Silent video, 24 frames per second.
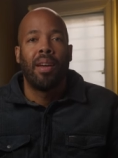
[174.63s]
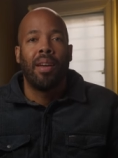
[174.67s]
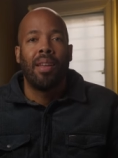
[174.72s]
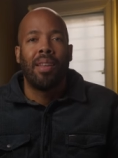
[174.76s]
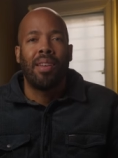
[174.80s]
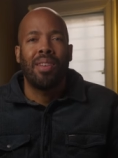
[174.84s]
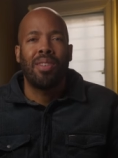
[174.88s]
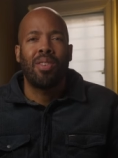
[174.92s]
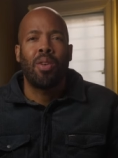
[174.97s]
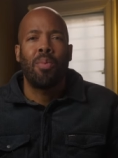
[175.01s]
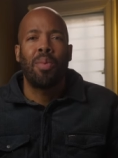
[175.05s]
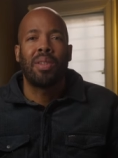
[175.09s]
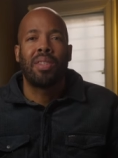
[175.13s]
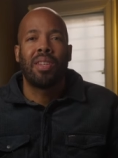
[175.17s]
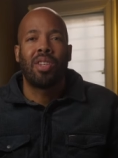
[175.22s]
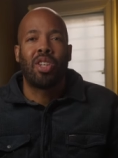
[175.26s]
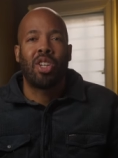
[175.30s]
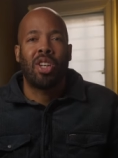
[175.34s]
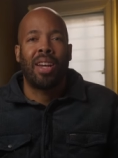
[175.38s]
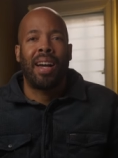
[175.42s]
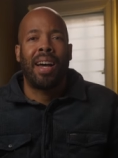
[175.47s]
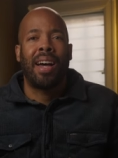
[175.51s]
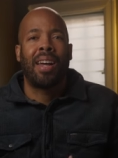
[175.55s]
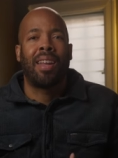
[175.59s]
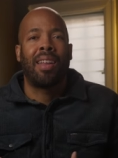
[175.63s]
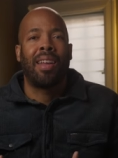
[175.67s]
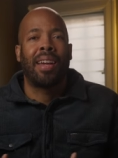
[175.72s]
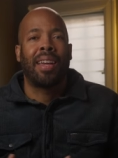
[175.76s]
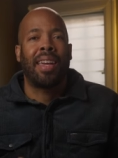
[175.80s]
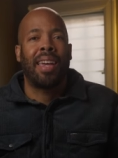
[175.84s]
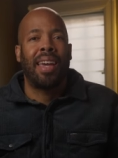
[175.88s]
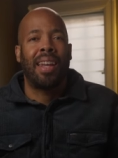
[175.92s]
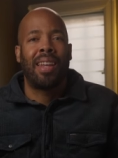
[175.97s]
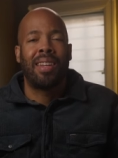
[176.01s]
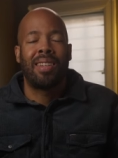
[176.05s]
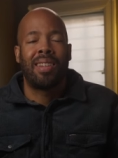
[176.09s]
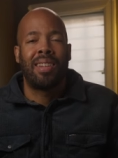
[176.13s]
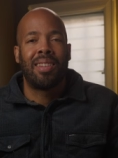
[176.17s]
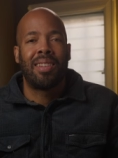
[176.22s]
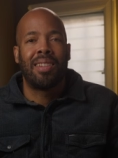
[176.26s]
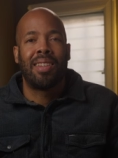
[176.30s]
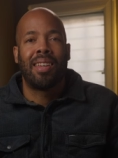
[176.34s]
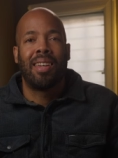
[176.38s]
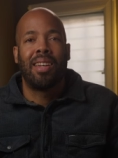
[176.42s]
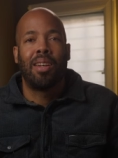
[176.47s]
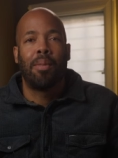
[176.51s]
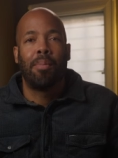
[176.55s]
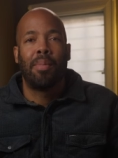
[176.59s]
There's almost a childlike innocence
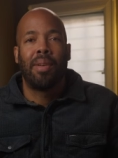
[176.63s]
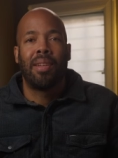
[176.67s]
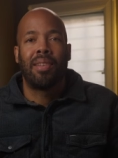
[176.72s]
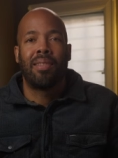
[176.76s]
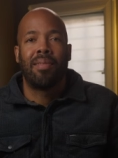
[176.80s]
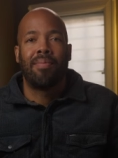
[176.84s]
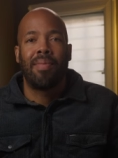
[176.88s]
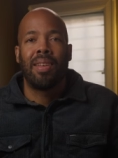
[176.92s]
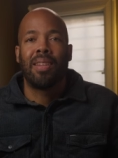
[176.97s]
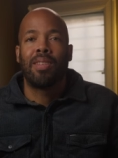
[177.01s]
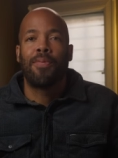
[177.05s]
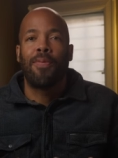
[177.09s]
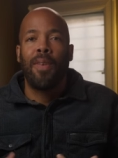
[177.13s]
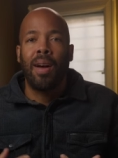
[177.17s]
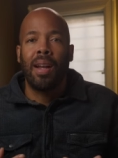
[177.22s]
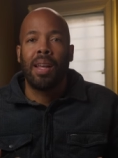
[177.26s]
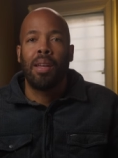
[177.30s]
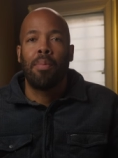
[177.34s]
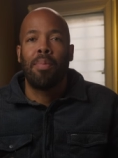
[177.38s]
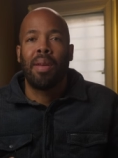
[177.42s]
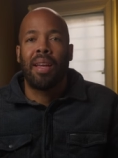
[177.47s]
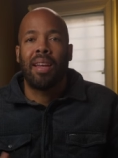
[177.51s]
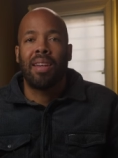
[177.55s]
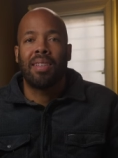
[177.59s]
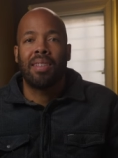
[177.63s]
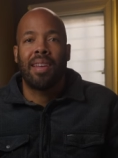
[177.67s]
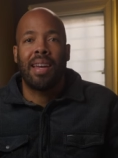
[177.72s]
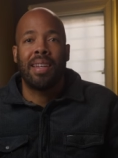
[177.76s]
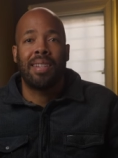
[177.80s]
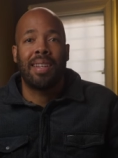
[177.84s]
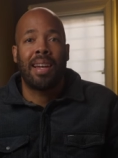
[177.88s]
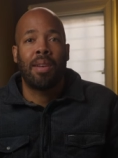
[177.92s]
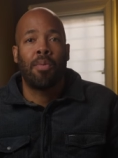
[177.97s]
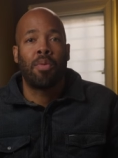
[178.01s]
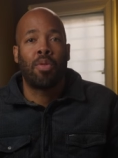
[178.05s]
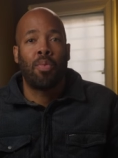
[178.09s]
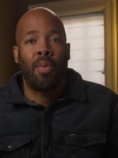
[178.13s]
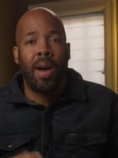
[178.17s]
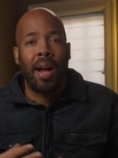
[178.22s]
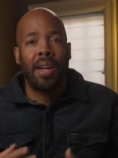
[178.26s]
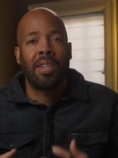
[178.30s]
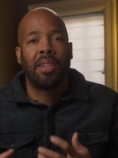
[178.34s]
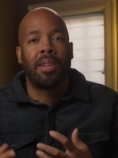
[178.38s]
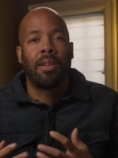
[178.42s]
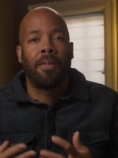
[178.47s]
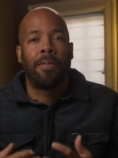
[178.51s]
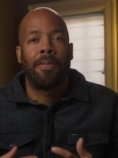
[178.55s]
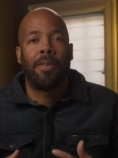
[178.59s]
to him. It, it's funny because as I was
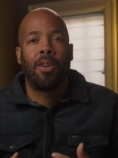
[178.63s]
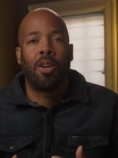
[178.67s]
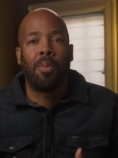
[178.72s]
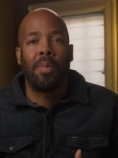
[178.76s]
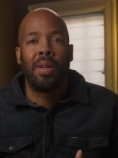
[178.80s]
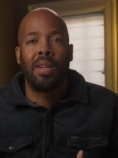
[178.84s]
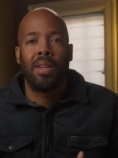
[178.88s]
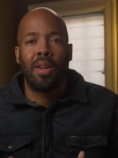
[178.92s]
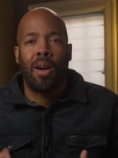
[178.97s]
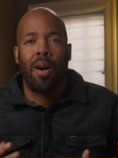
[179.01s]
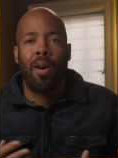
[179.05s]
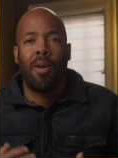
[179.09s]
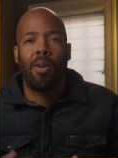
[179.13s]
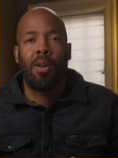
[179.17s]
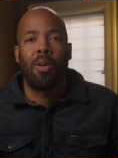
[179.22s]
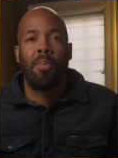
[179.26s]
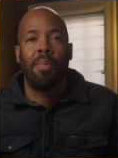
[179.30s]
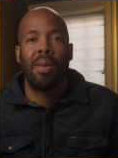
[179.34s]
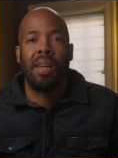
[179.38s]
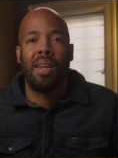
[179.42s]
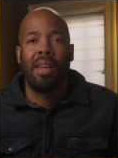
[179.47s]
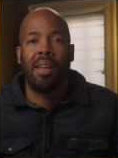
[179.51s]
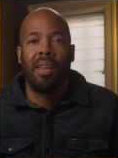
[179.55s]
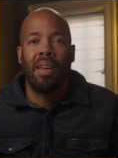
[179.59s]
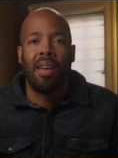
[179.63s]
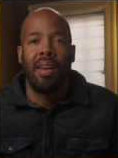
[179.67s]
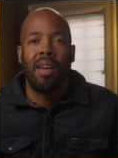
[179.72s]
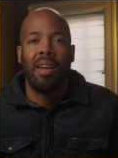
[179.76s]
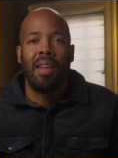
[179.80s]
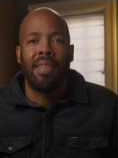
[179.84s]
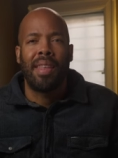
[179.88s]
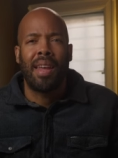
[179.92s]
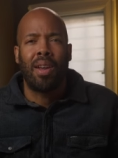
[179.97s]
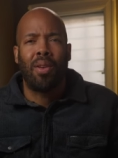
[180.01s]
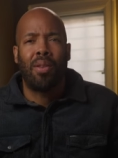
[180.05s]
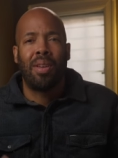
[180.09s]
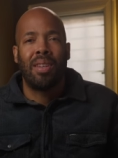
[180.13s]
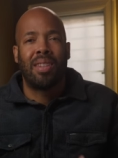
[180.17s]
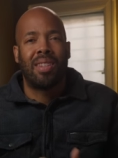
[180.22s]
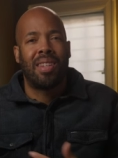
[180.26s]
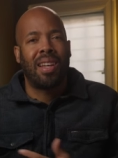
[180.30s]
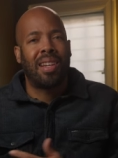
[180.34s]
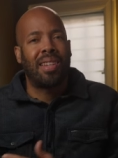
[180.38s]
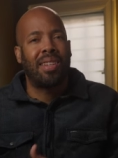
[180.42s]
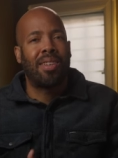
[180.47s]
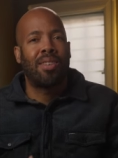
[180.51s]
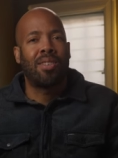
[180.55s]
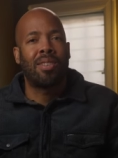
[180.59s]
watching the film, it dawned on me that only
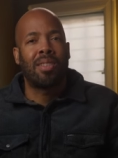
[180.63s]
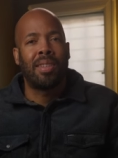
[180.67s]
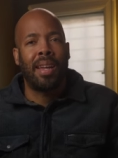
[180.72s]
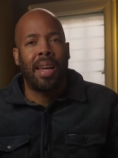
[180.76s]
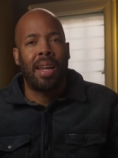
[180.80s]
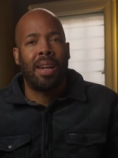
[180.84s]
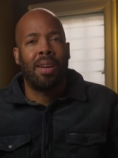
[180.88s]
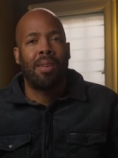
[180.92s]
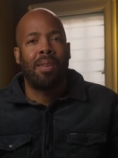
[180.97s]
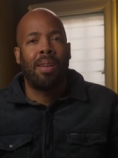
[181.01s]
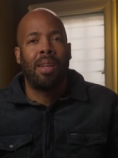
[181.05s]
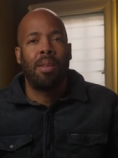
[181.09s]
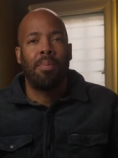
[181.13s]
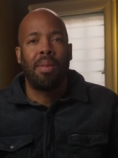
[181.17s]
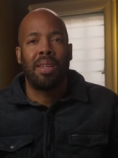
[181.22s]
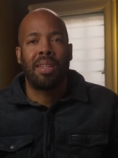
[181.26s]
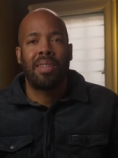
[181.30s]
six years later, he'd be